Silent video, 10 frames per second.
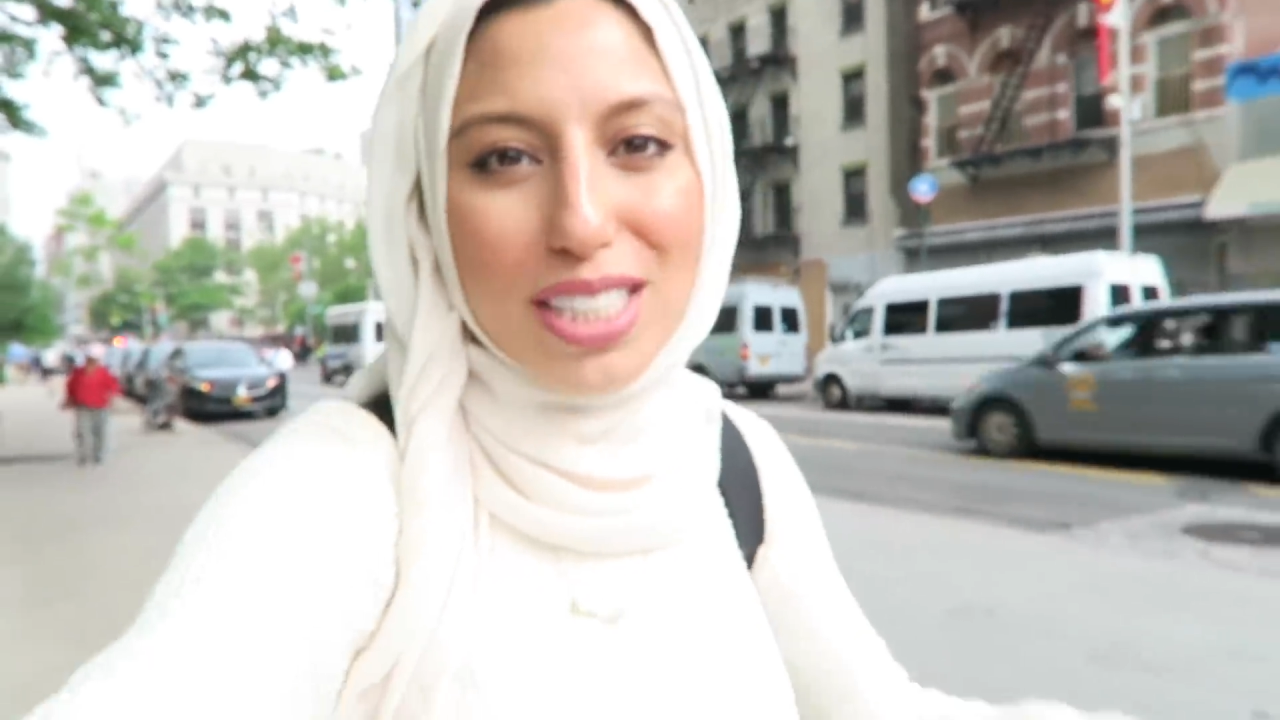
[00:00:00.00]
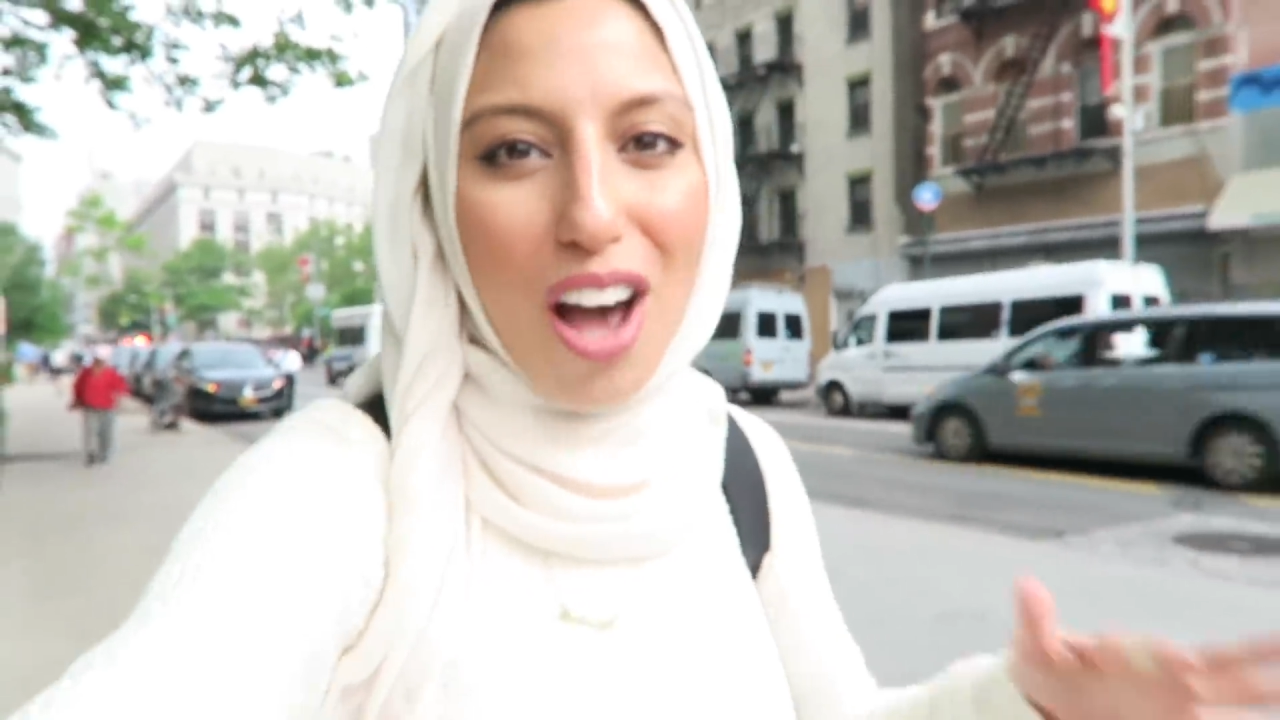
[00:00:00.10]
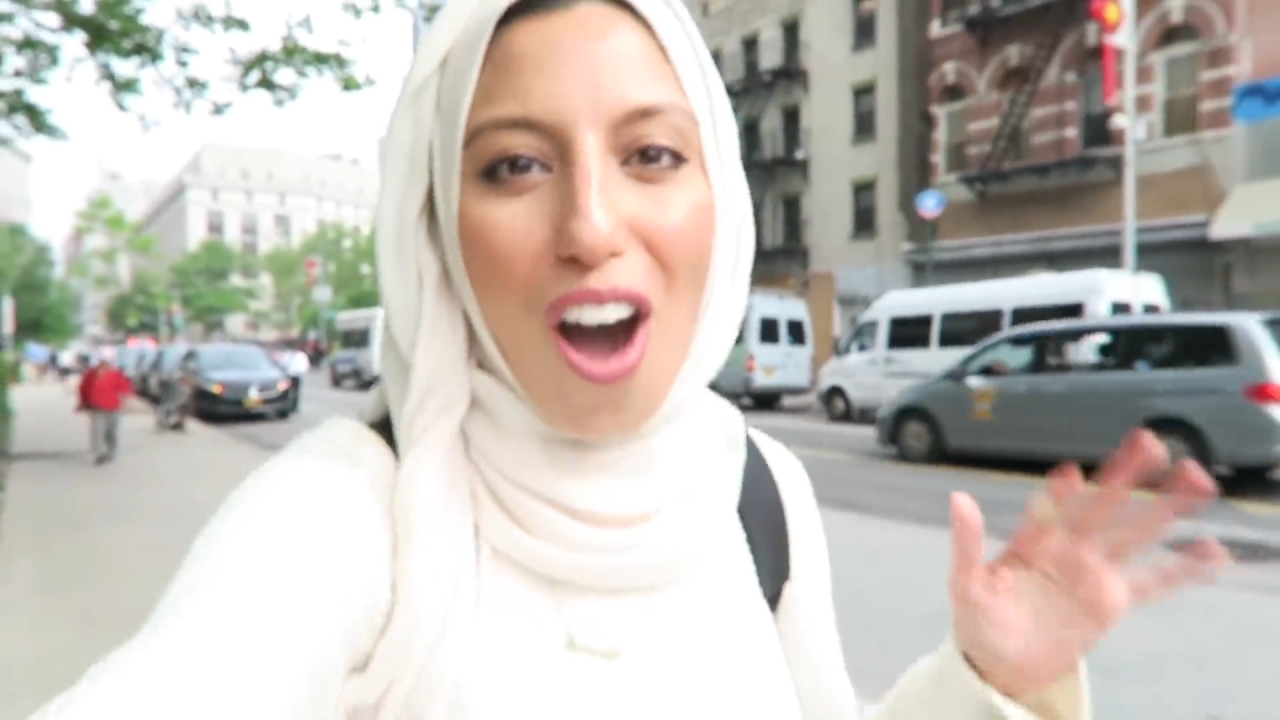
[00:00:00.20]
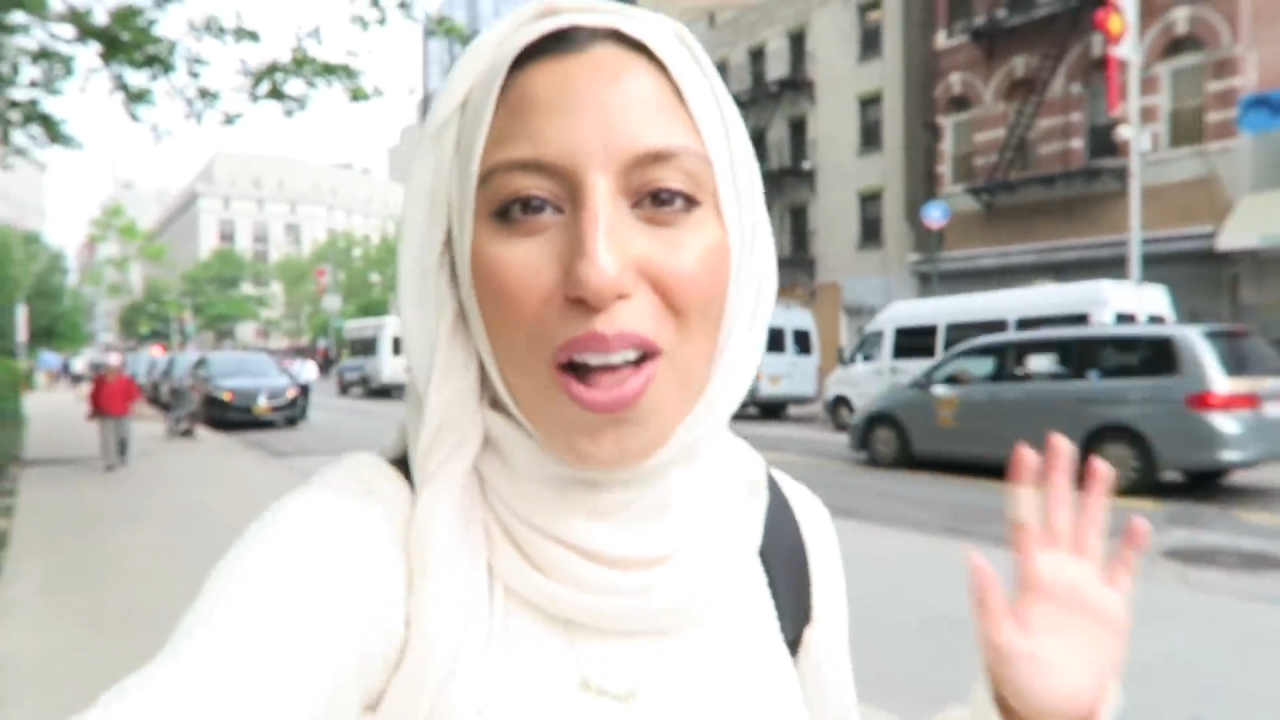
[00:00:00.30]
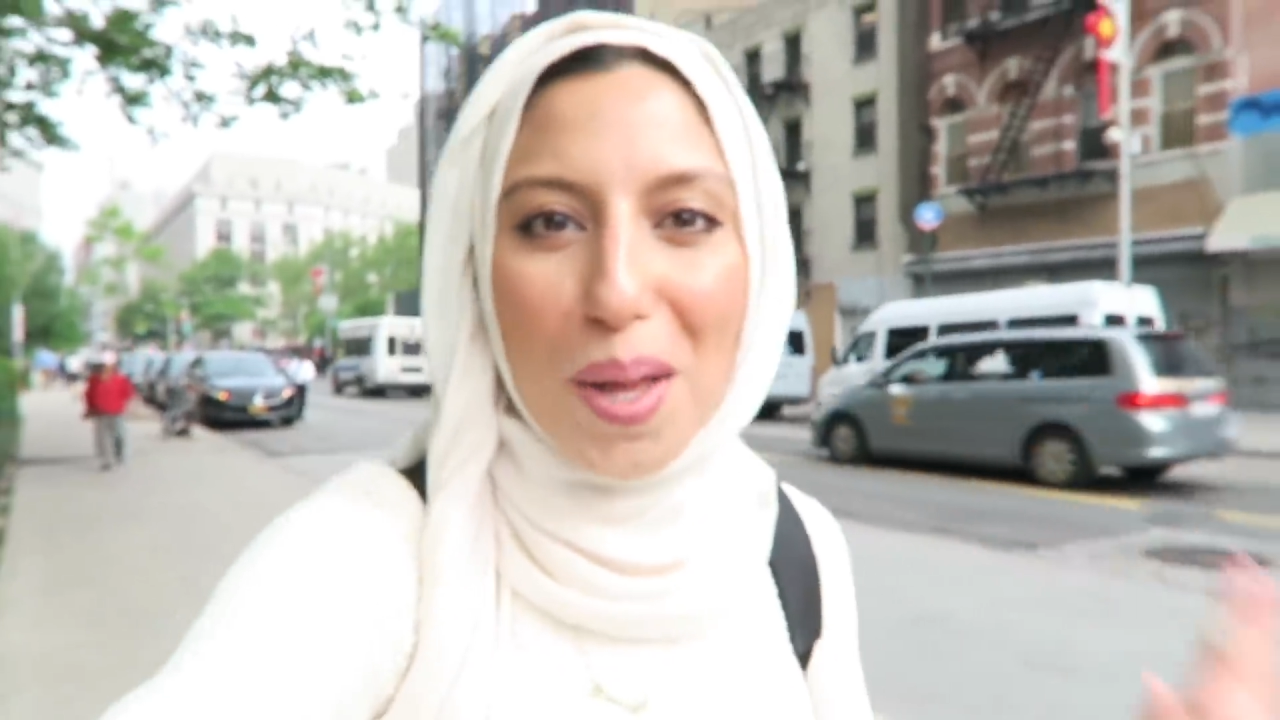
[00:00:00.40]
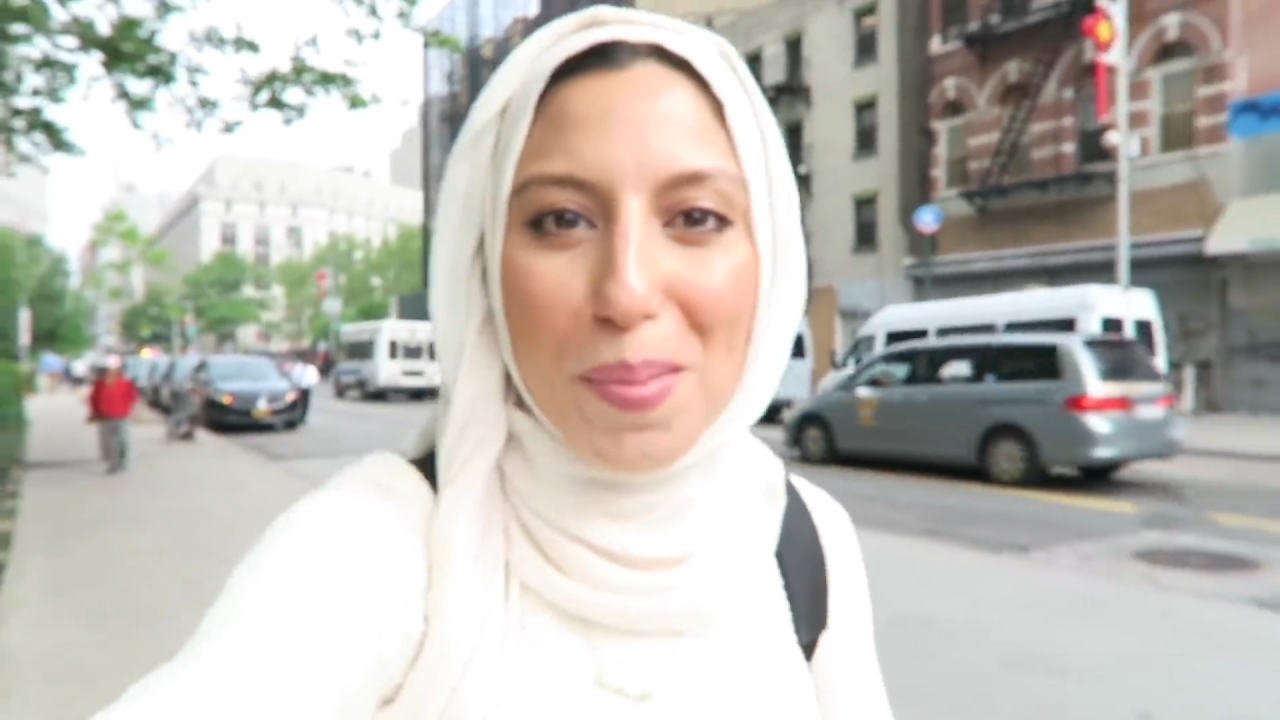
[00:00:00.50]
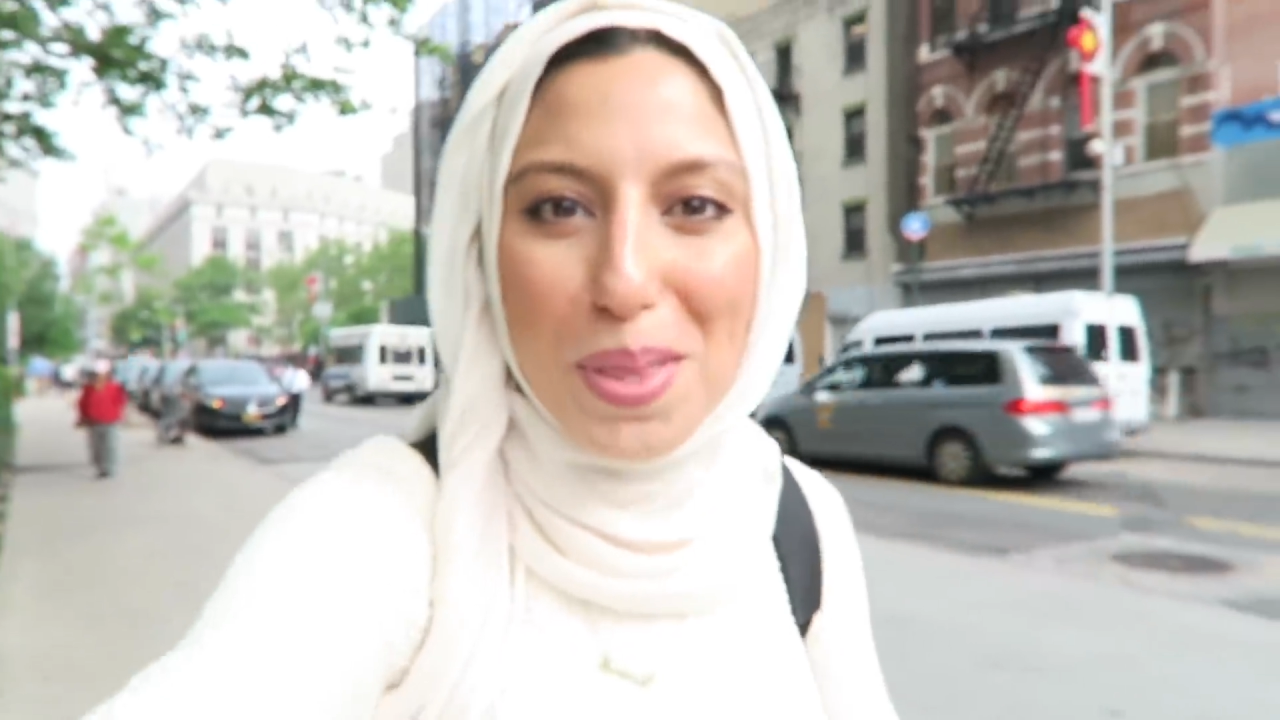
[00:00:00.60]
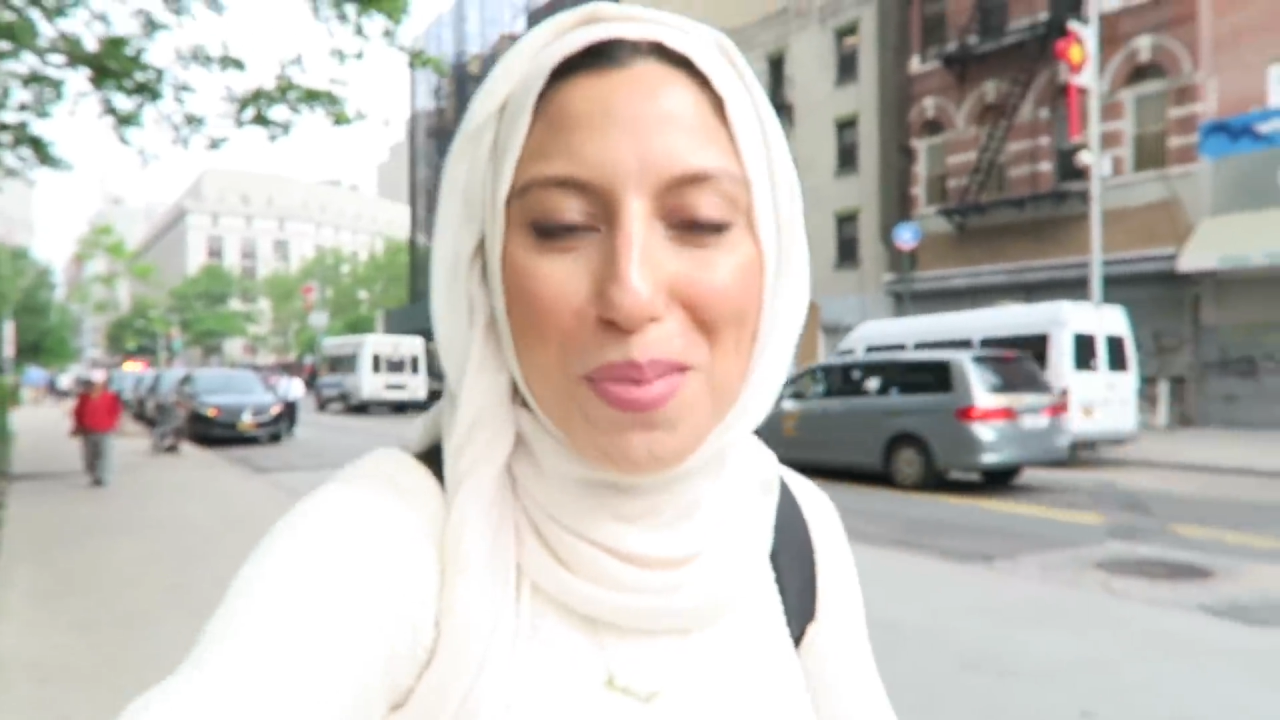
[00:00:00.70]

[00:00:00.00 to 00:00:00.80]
It's all up on